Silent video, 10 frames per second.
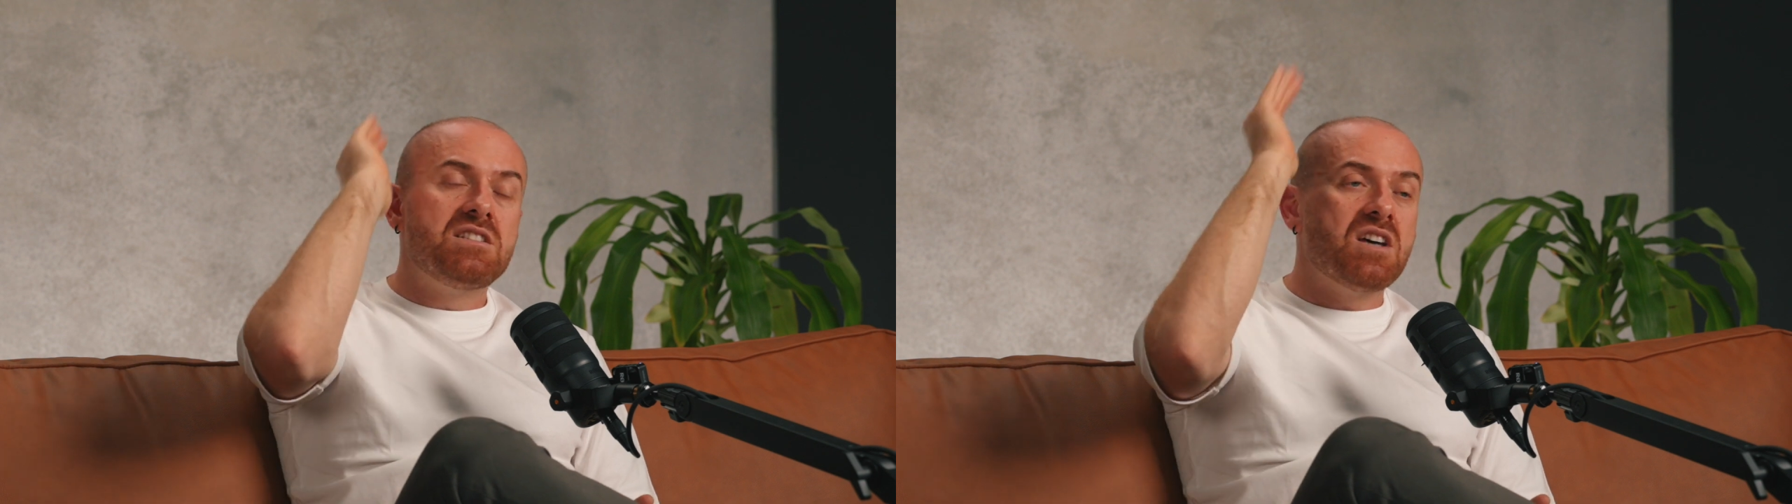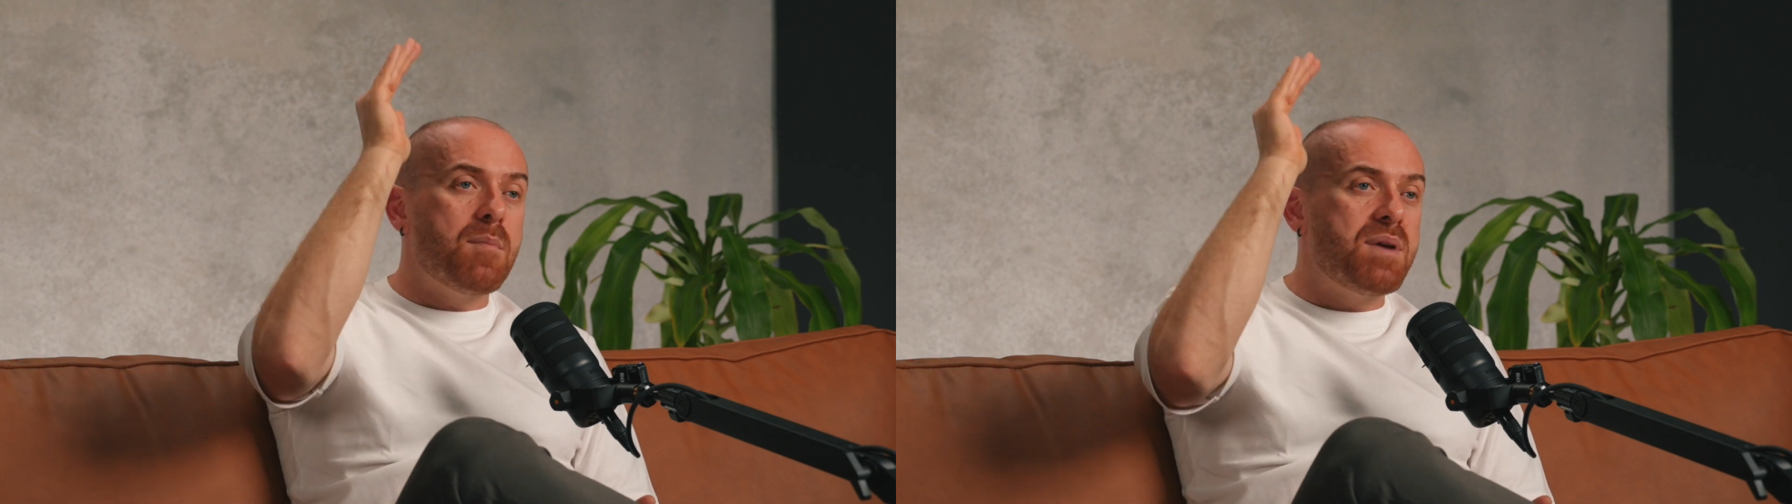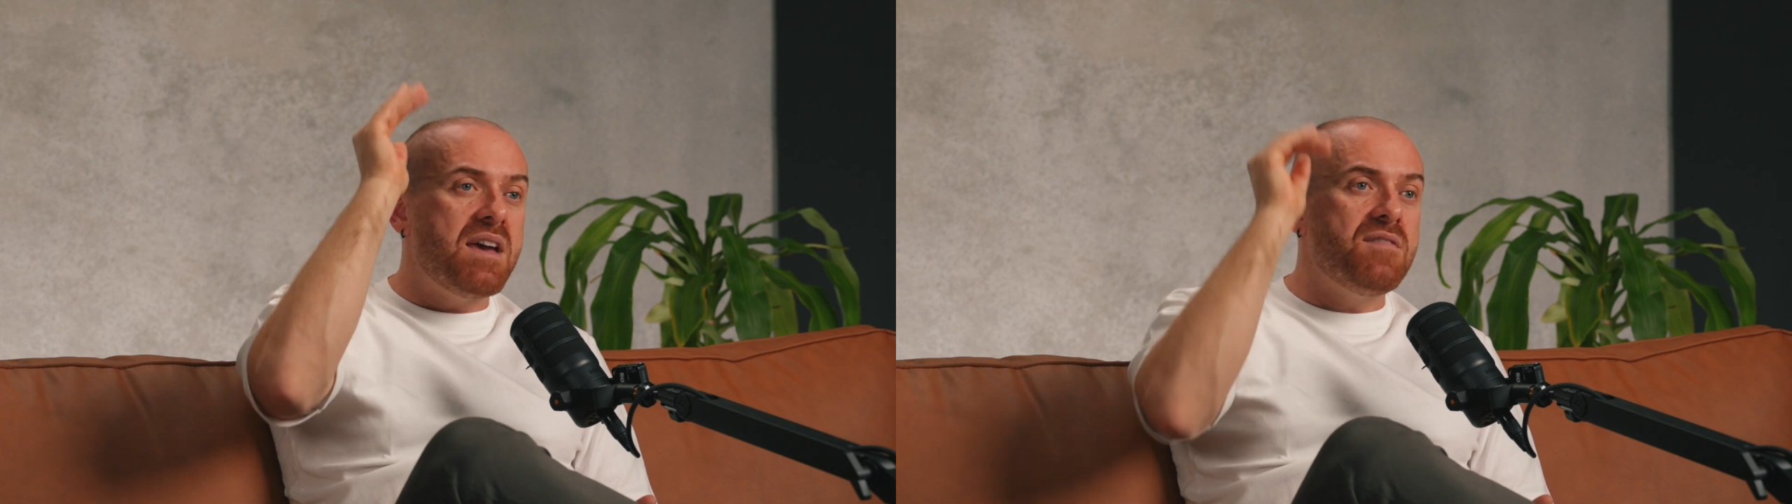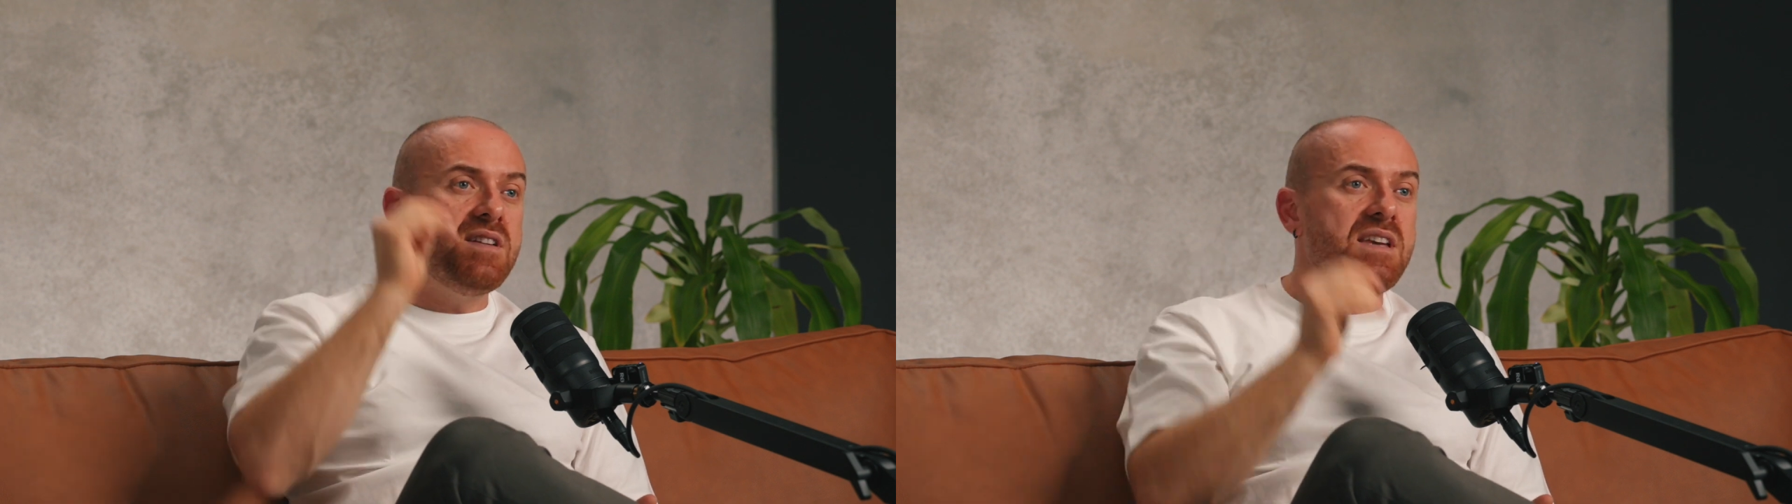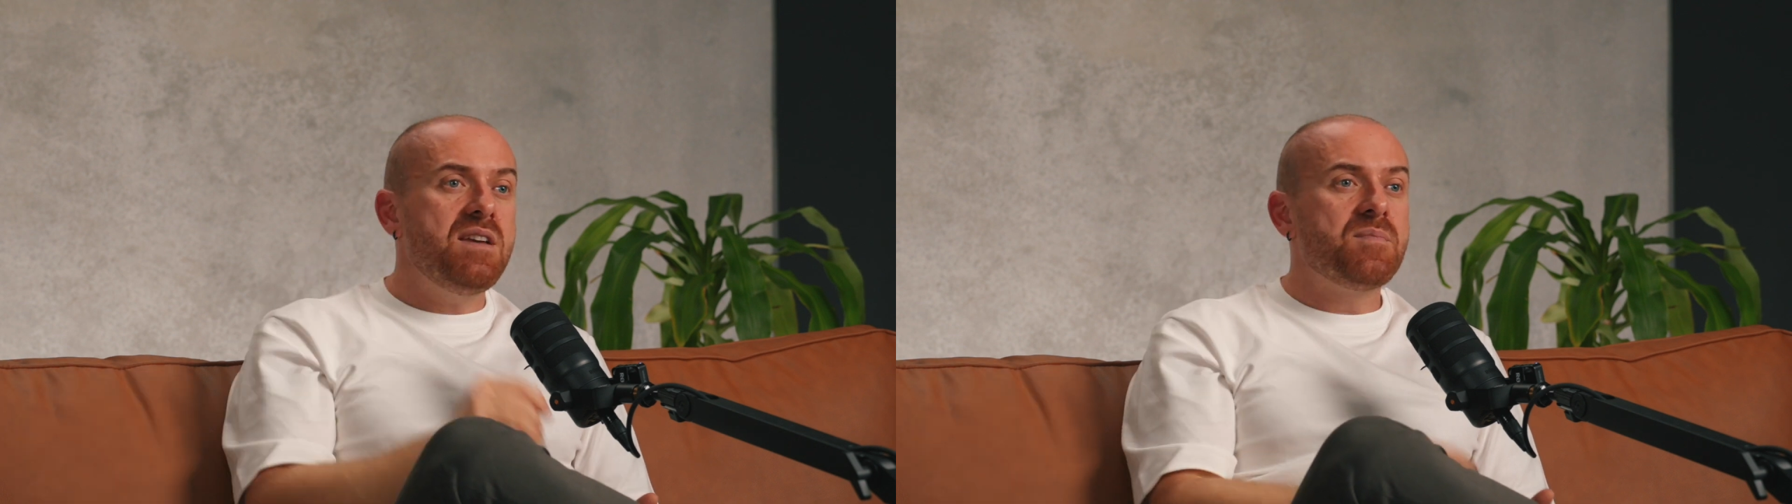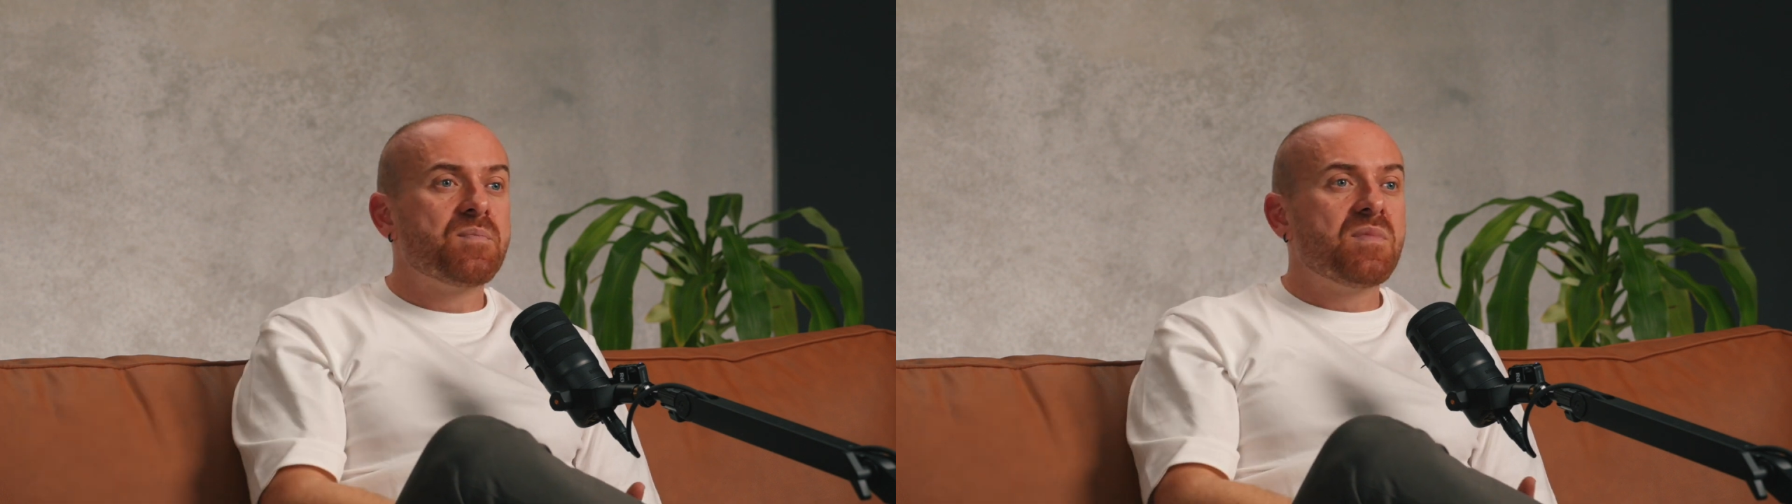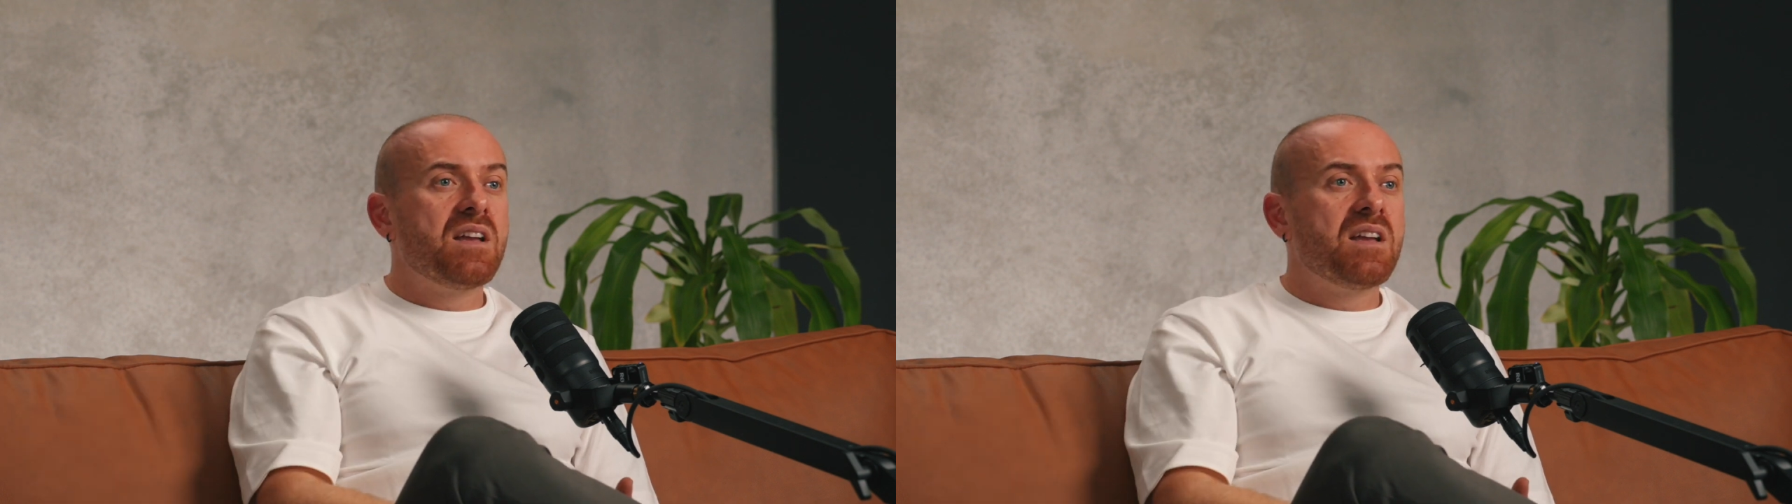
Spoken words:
top heavy,